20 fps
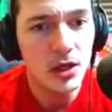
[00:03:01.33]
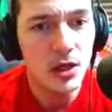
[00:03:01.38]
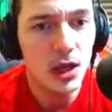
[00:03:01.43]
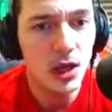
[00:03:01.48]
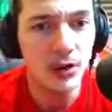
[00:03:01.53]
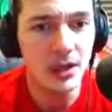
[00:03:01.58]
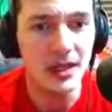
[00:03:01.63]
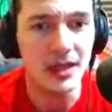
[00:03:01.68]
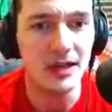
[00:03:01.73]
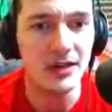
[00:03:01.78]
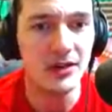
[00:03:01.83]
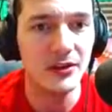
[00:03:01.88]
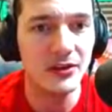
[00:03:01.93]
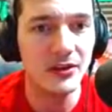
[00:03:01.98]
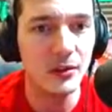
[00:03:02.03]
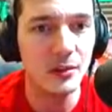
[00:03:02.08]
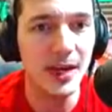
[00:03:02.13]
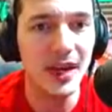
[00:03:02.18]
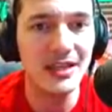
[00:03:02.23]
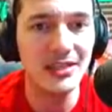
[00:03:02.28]
Okay,
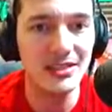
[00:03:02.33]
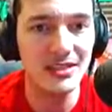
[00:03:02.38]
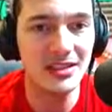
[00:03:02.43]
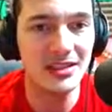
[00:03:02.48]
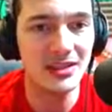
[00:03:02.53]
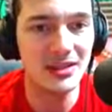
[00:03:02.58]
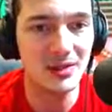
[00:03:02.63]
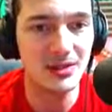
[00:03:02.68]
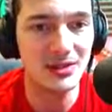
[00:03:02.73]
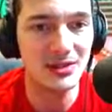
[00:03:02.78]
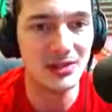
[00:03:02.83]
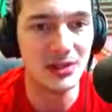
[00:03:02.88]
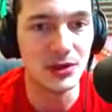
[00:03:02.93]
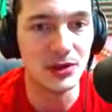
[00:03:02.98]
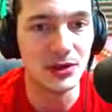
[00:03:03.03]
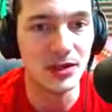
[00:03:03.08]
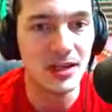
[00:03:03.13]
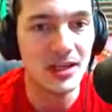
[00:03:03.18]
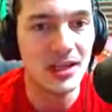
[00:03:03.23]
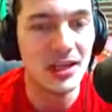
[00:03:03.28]
so back to this episode.